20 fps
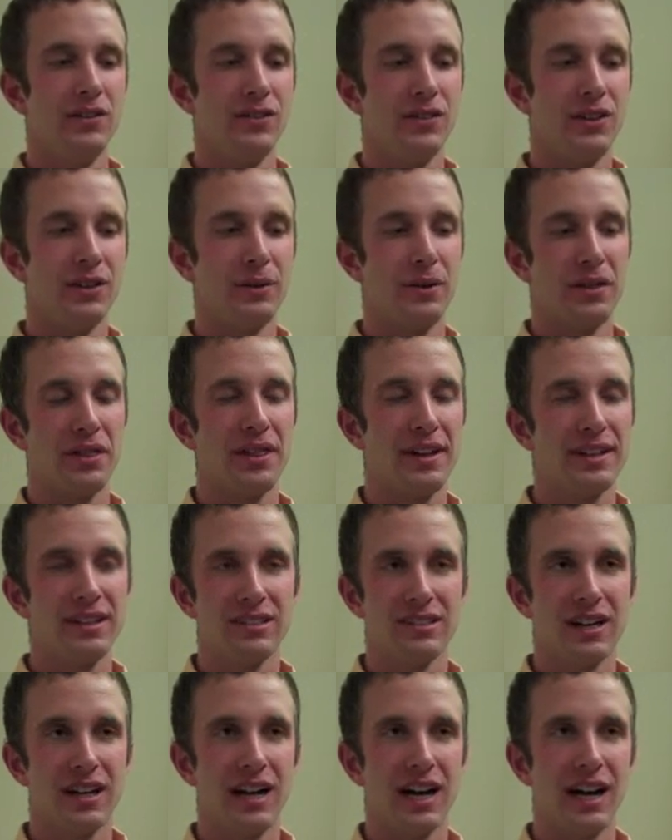there were things
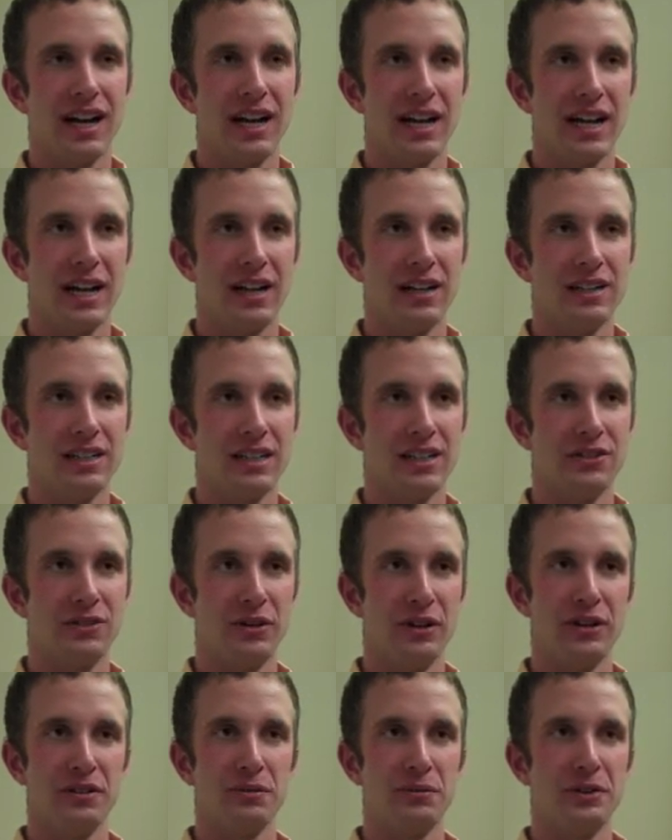that I didn't
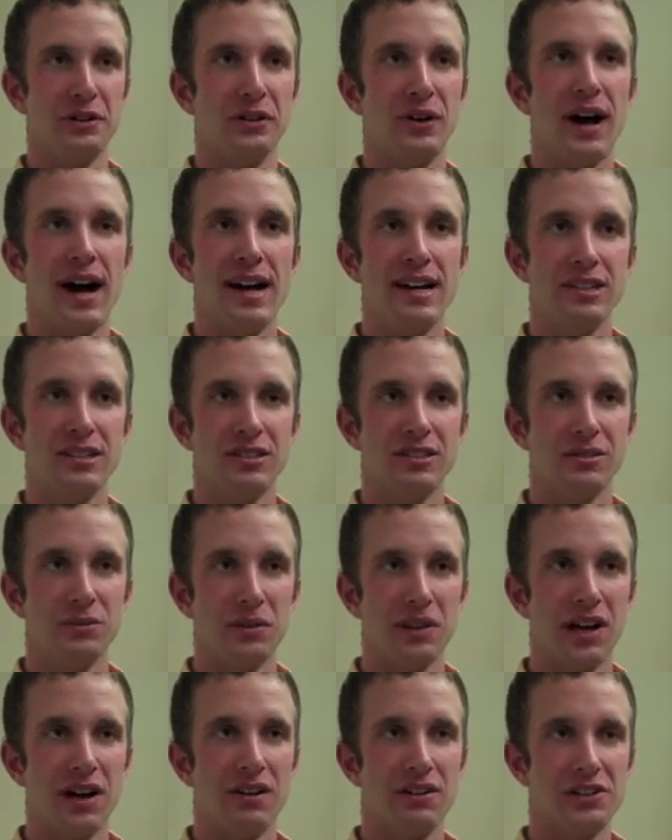really realize
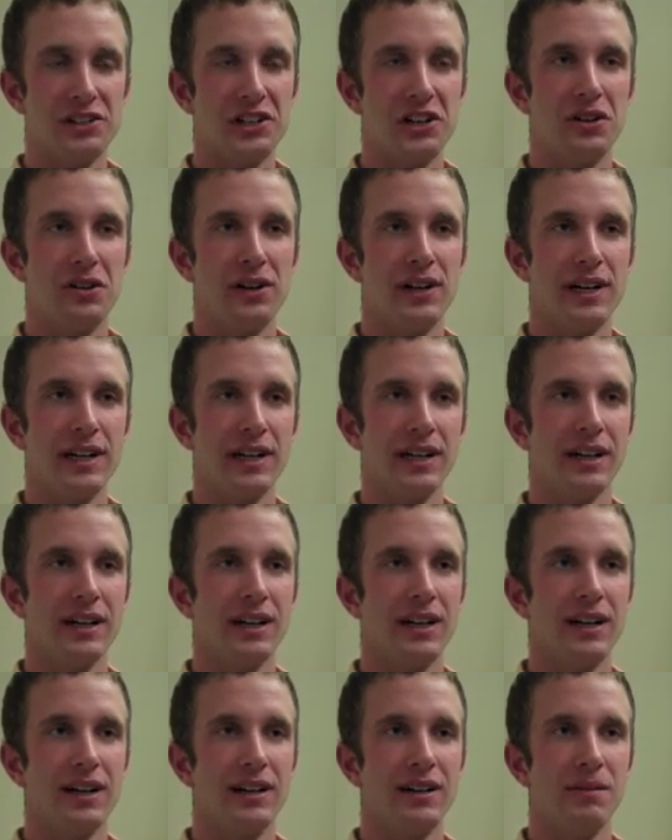without going.
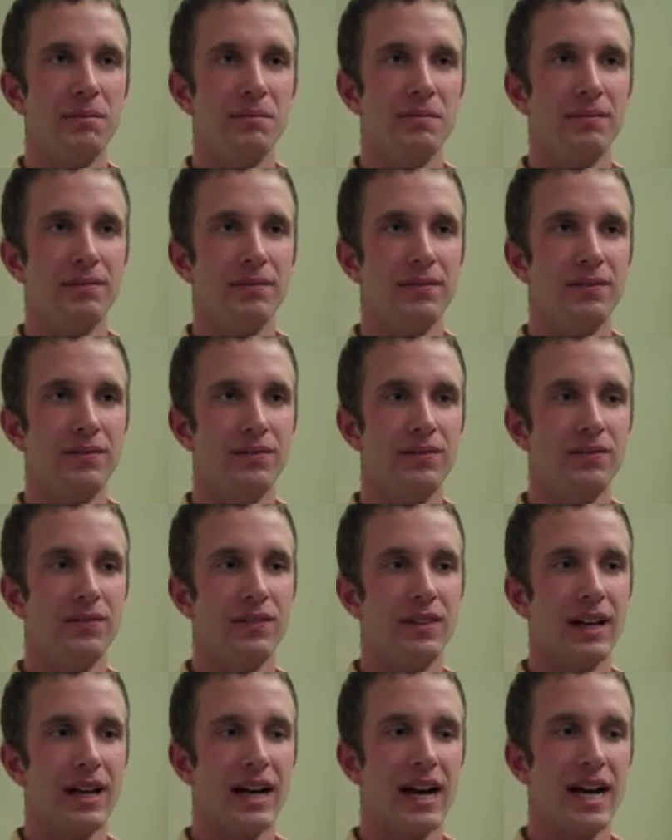Um,
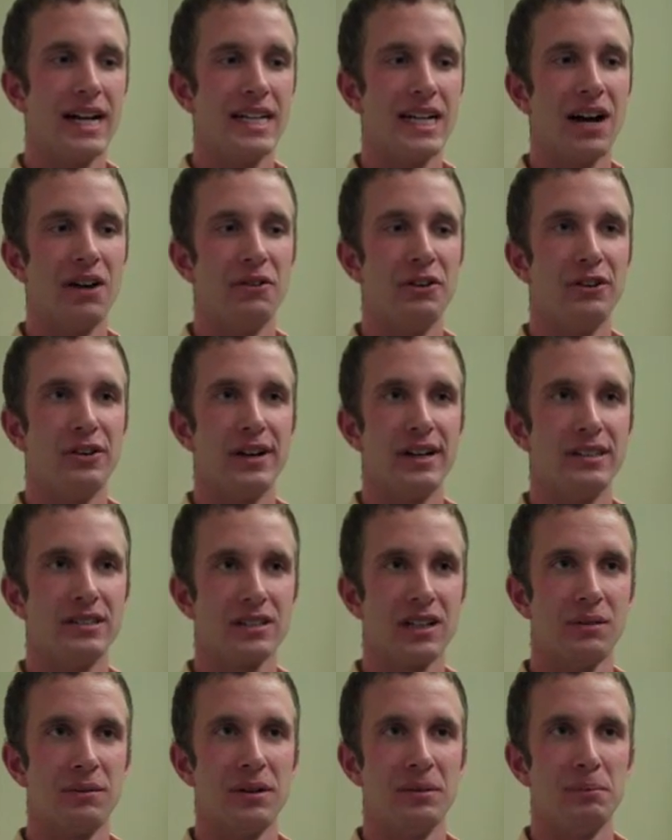that I now realize
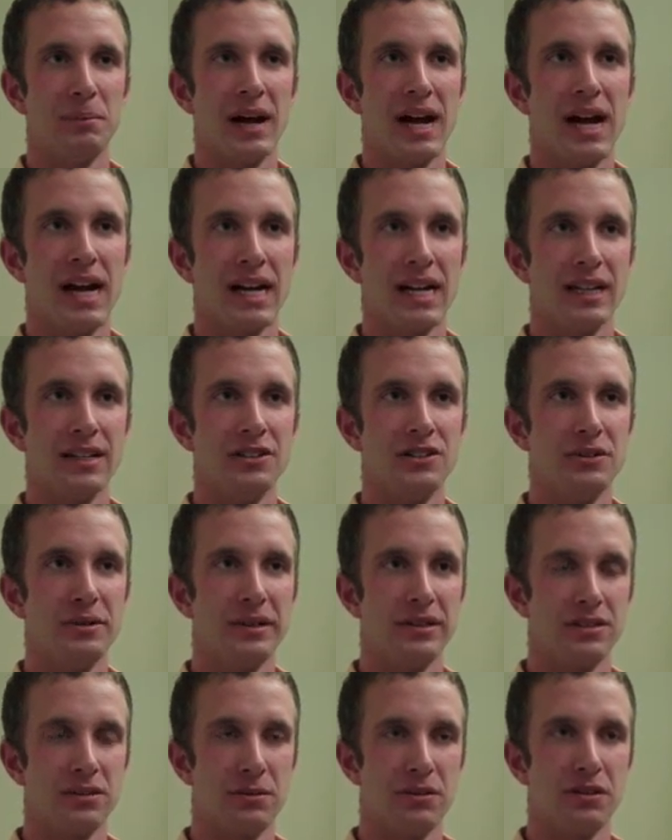coming back and
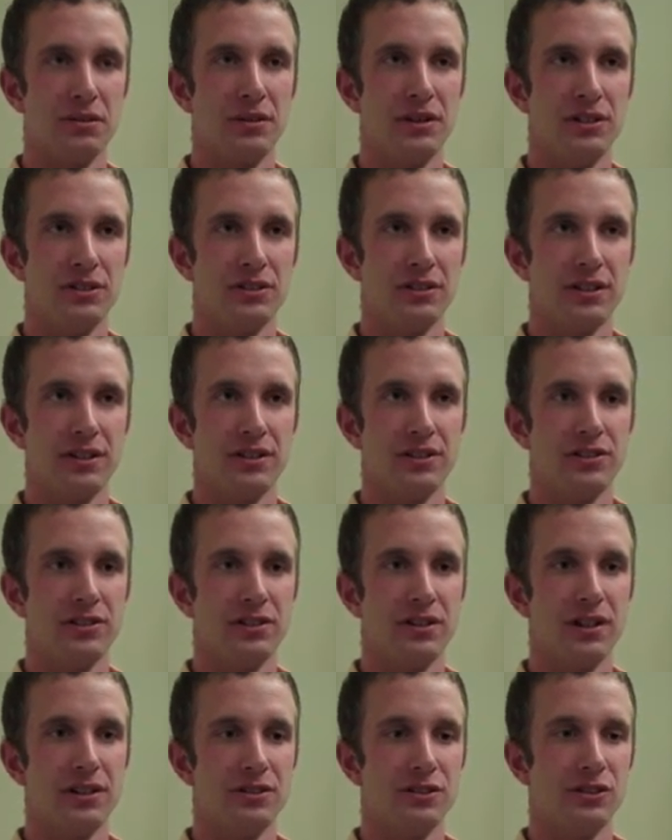doing some of the research
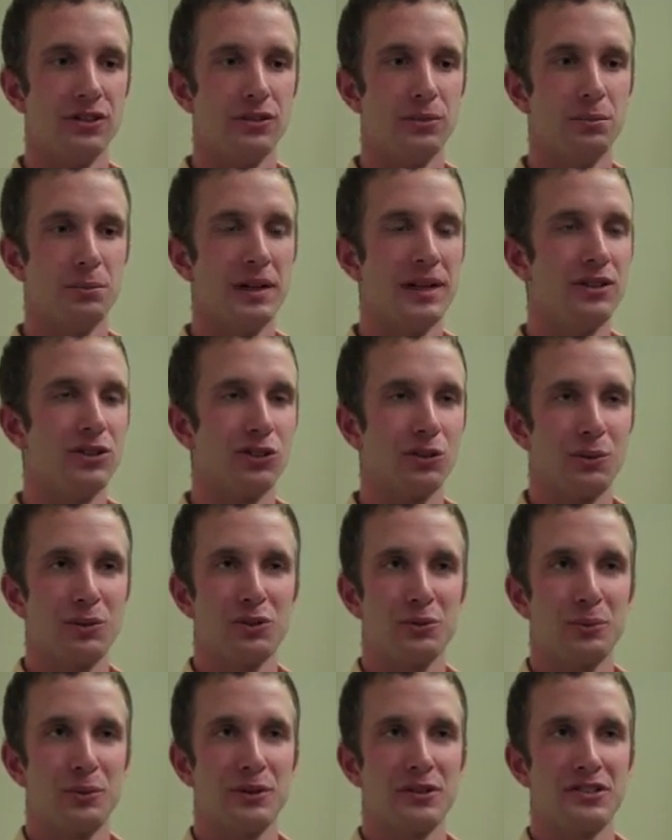that just made so
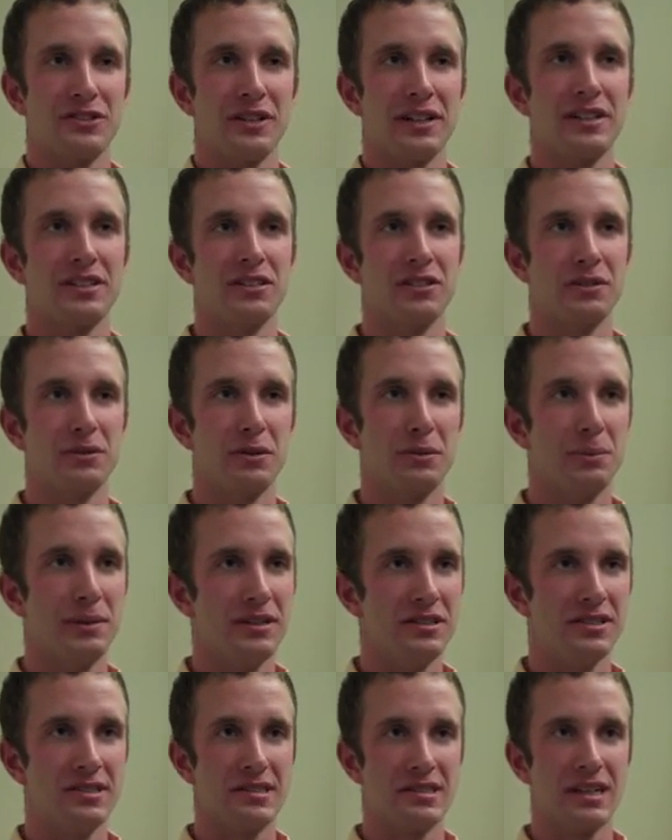much more sense. There were
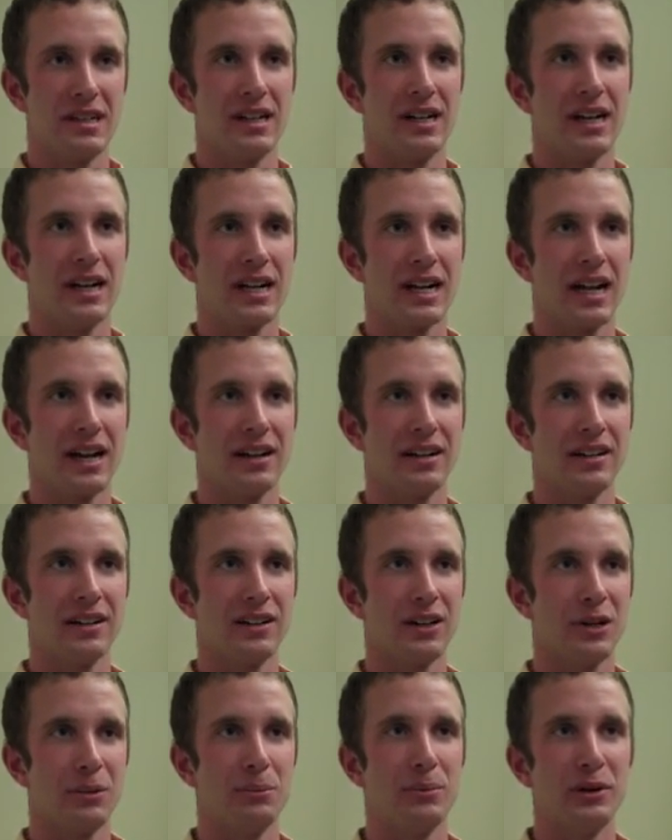pieces that I kind
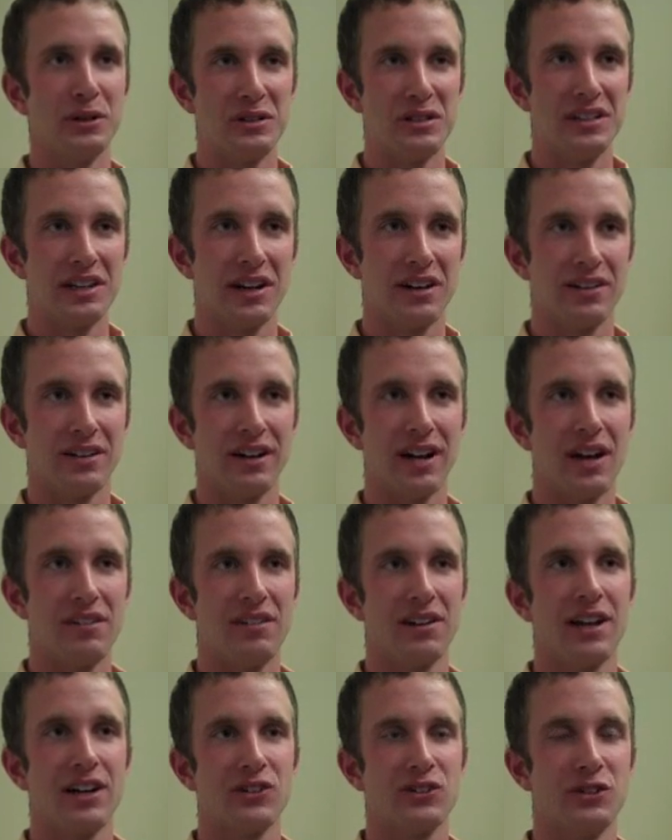of could put together
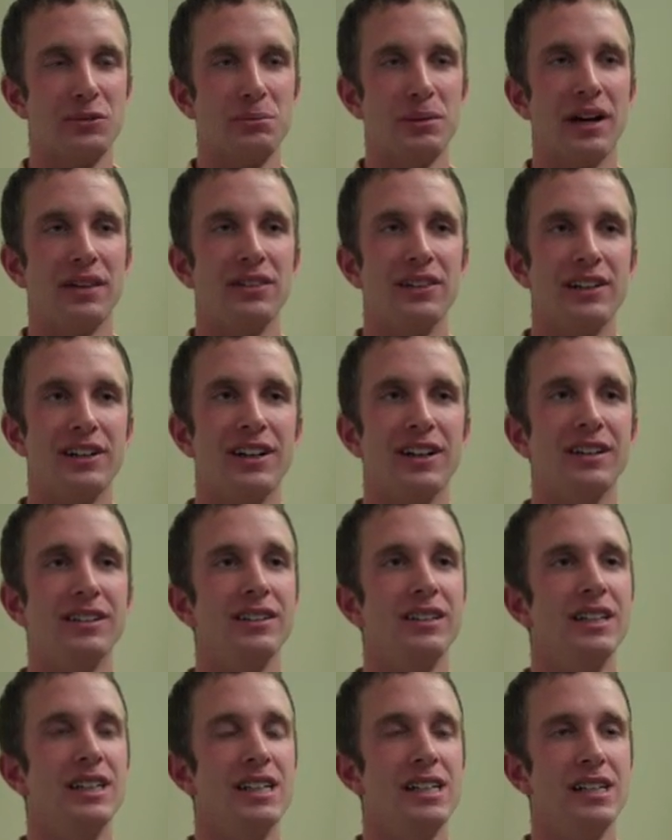having actually been there and
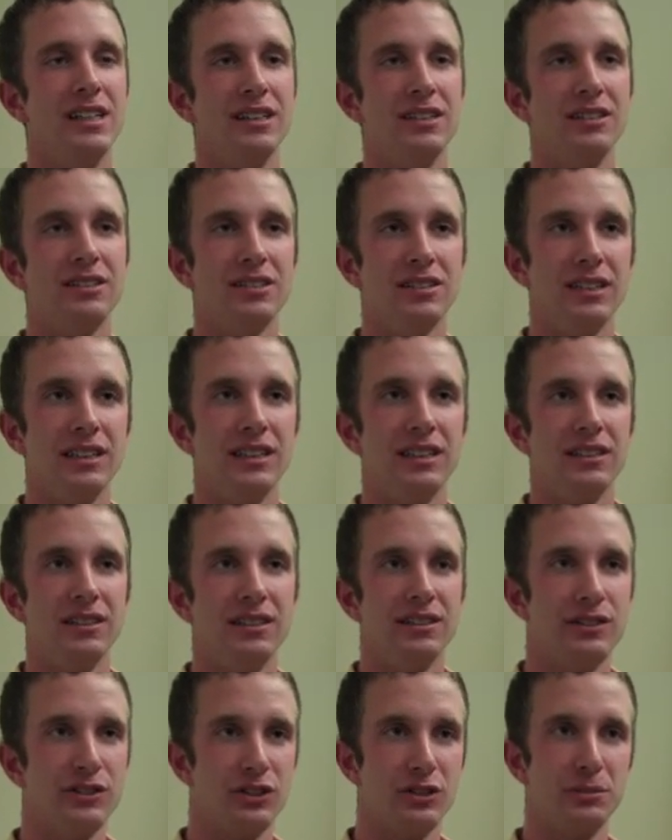seeing the
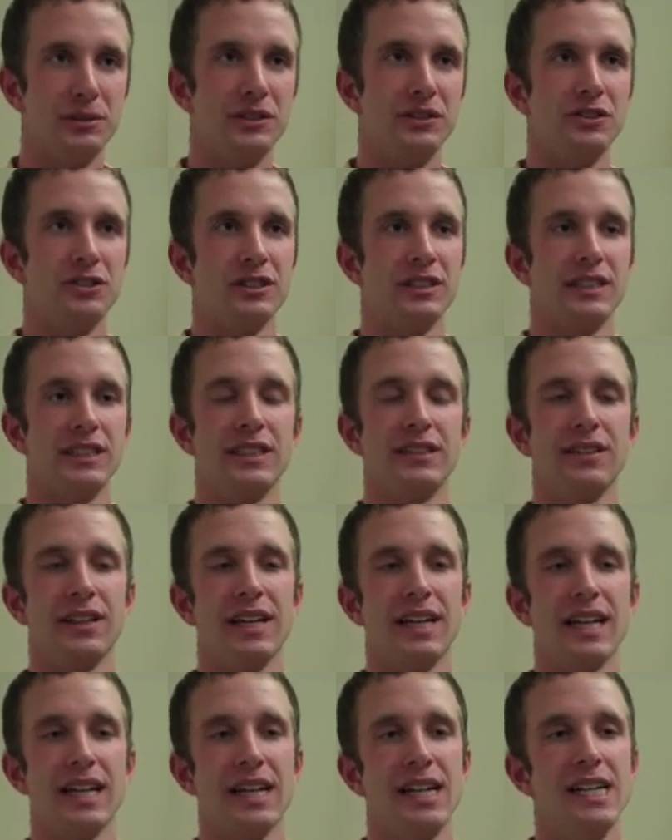distribution and
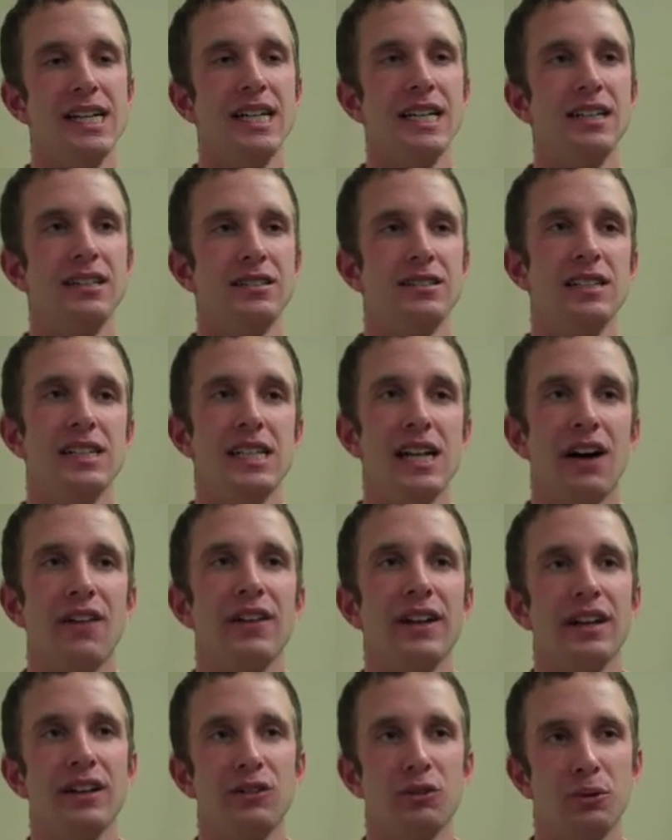like seeing how the
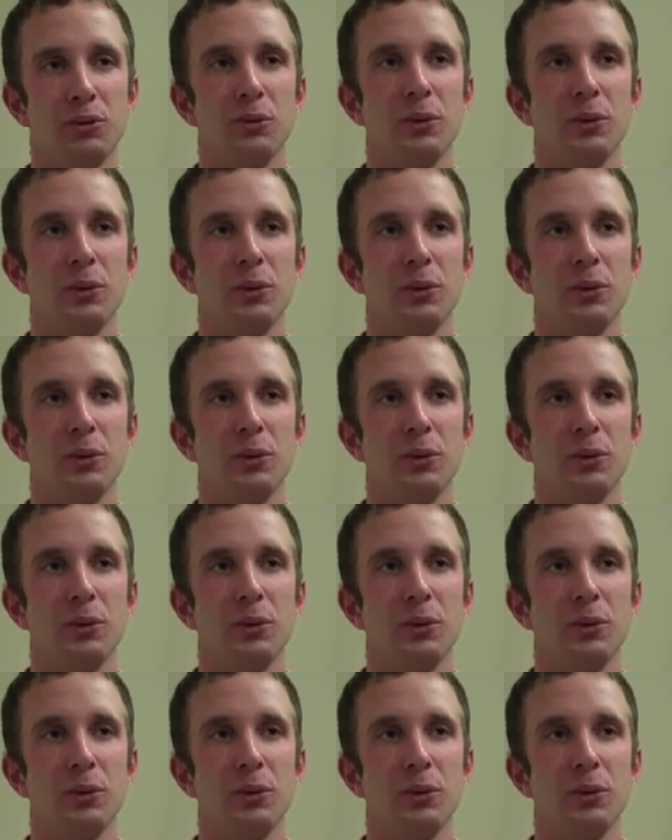kids were